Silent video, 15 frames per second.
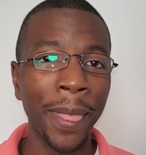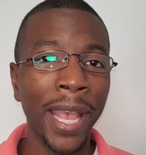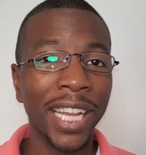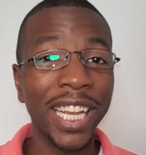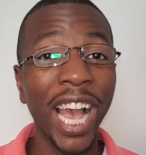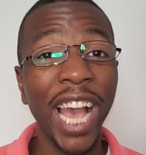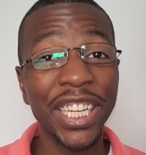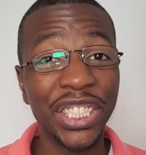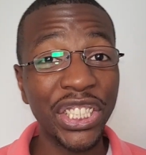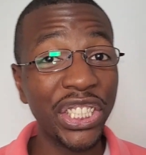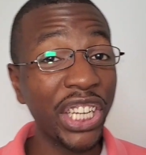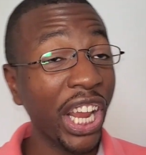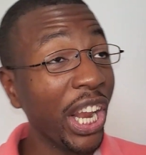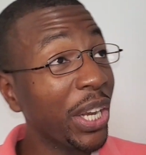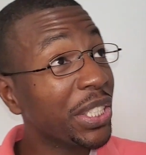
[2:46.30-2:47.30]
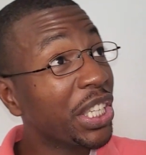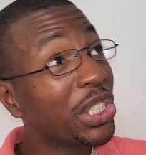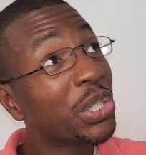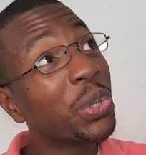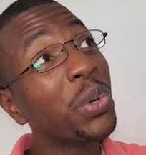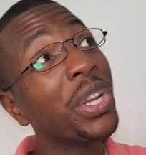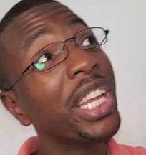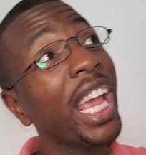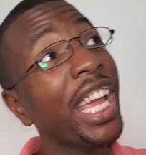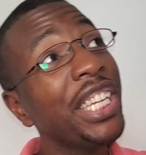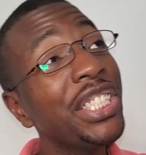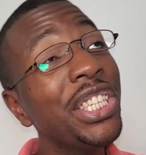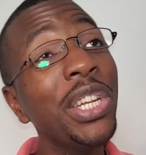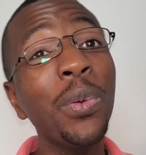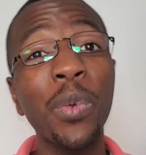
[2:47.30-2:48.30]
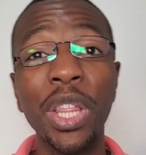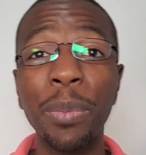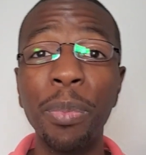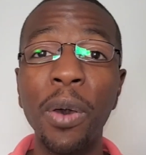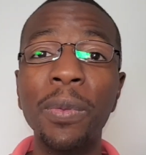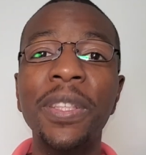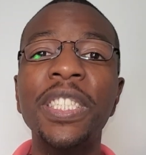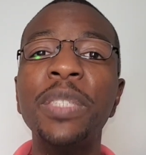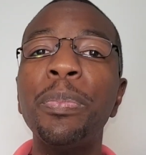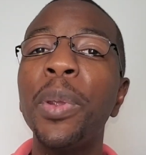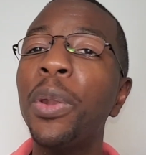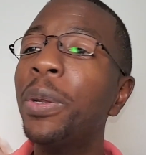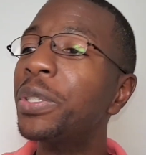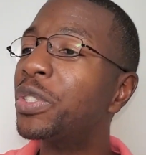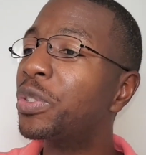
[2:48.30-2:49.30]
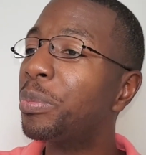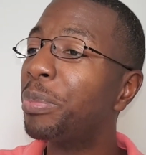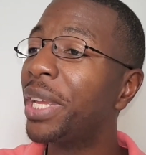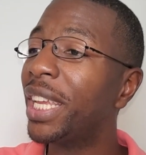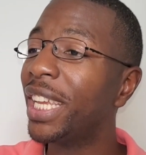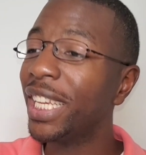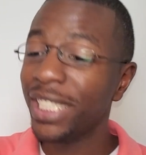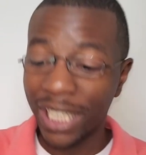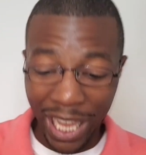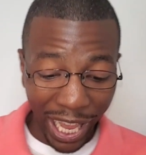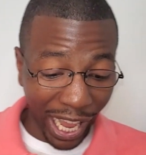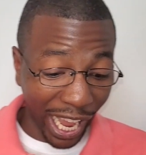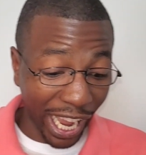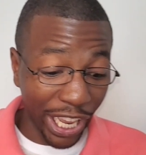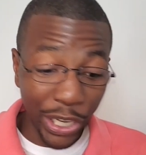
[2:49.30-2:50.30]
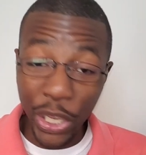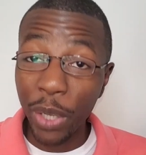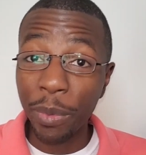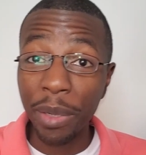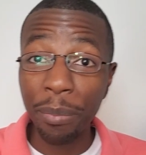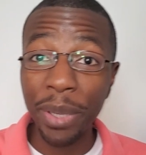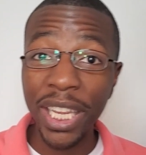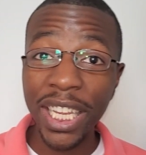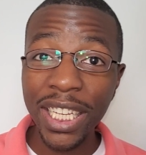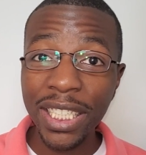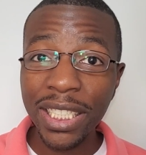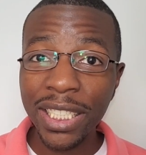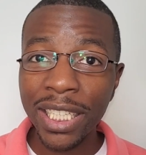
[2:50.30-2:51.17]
God shares his creation with both spiritual beings and human beings,